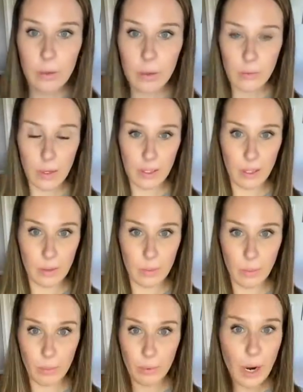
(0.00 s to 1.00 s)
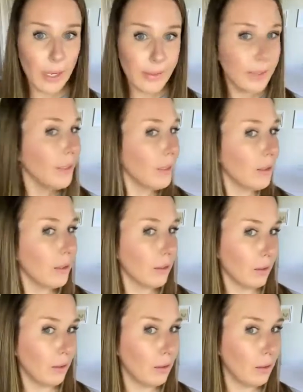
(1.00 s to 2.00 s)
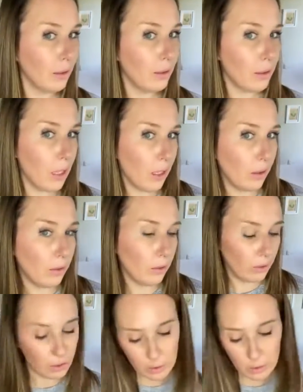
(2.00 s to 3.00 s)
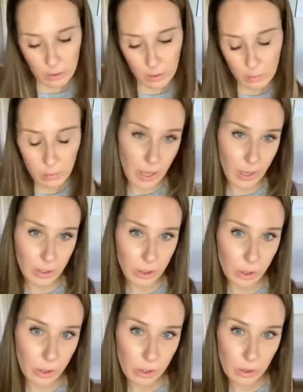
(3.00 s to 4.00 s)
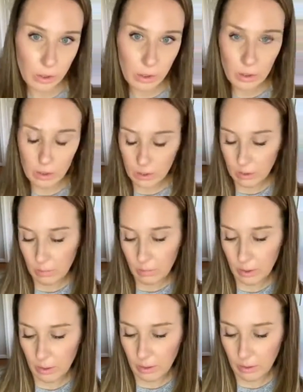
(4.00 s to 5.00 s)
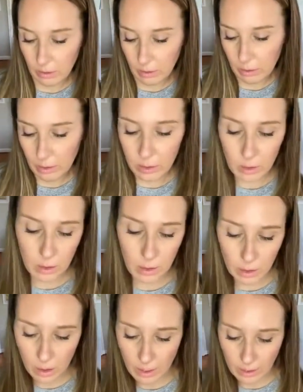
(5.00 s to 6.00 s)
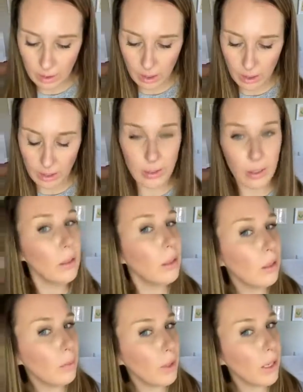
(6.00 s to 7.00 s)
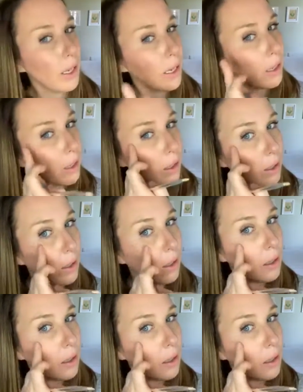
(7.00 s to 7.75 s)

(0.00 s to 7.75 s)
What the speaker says: face has been brightened, toned, blush, put a little gloss on as illuminator,